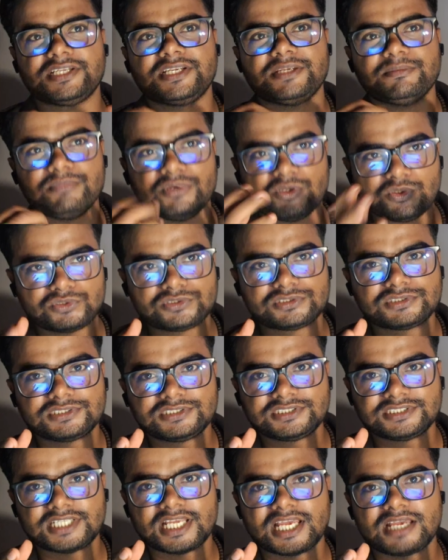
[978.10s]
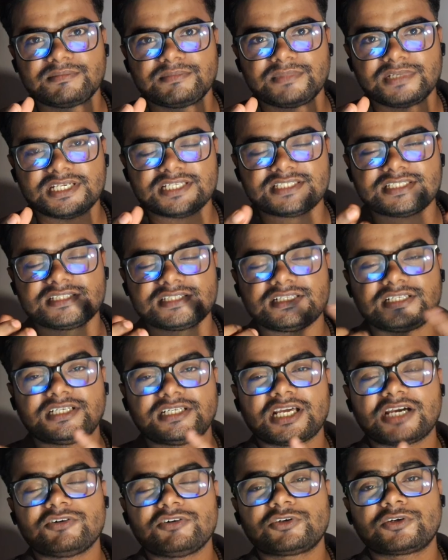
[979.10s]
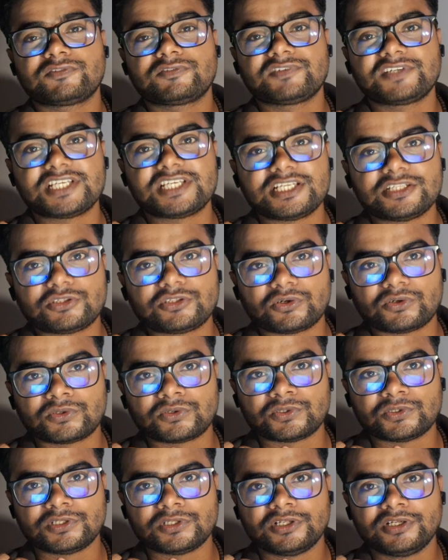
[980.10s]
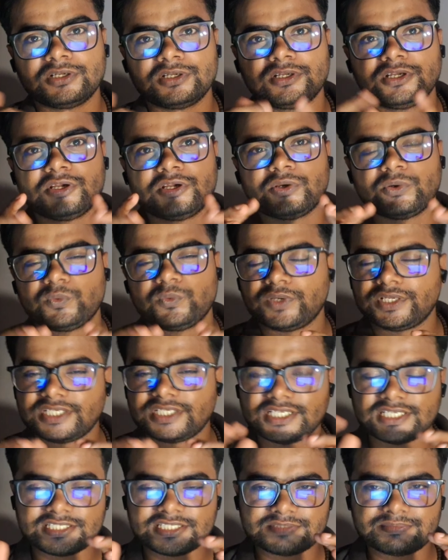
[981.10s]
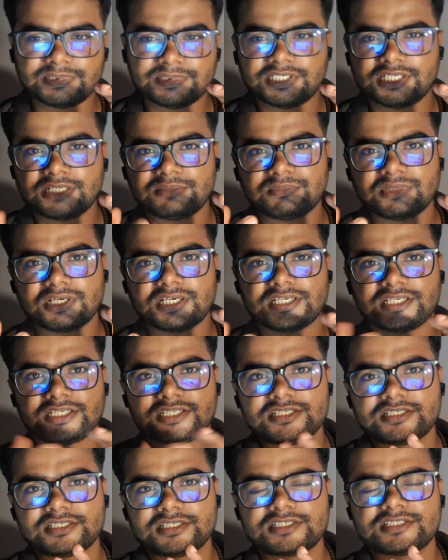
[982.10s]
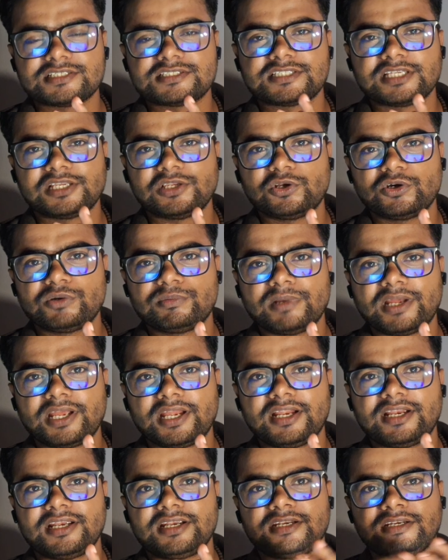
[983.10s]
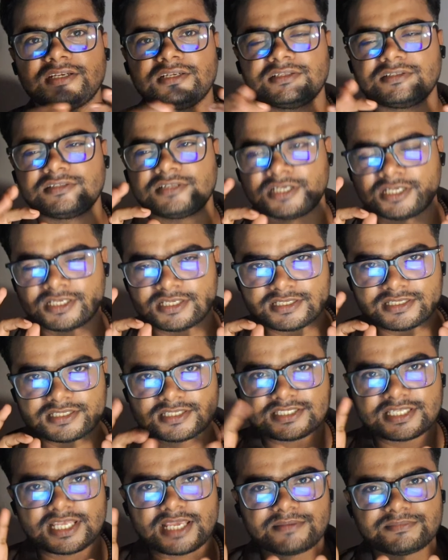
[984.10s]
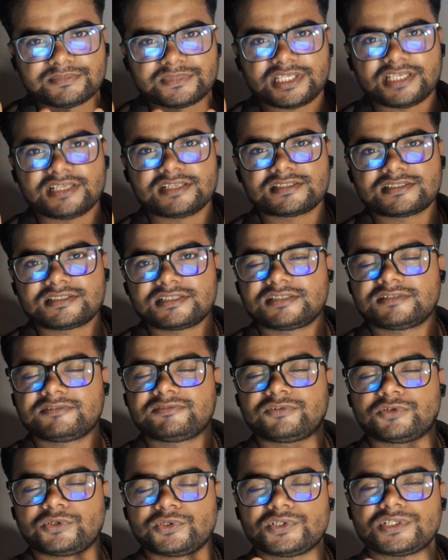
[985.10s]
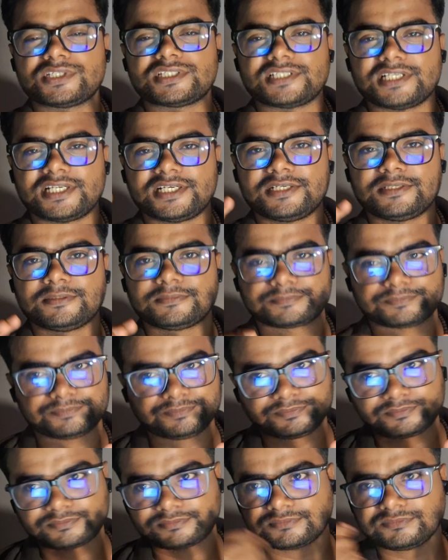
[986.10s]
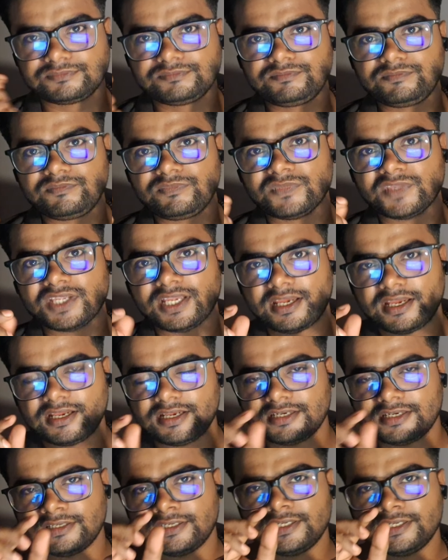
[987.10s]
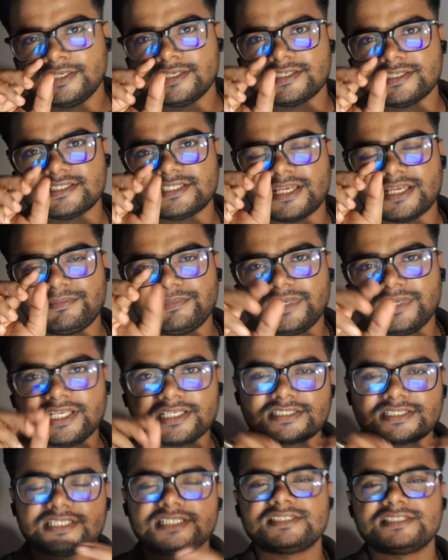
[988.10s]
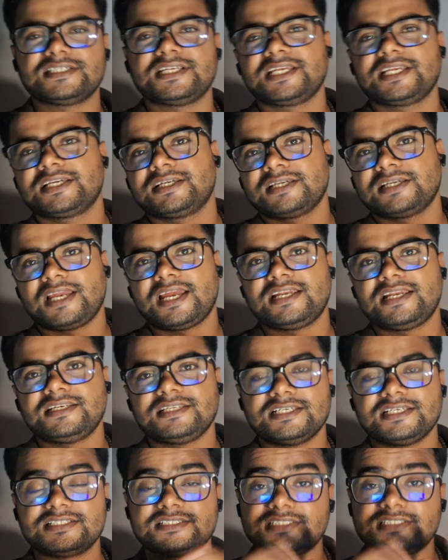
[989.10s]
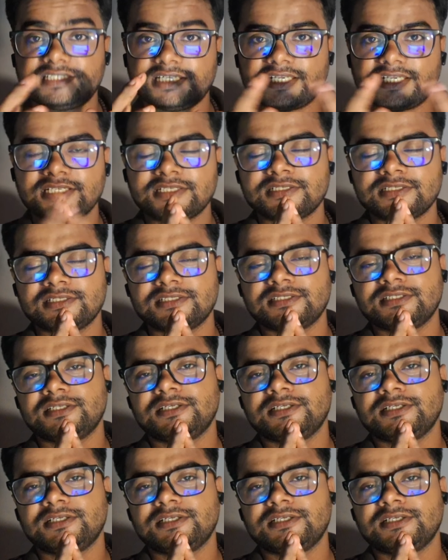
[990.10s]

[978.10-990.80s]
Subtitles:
rebukes Sam is in the Tower of Kirithongol when he is bitten by Silob and Sam thinks that Frodo is dead, and Sam takes his ring and his sting,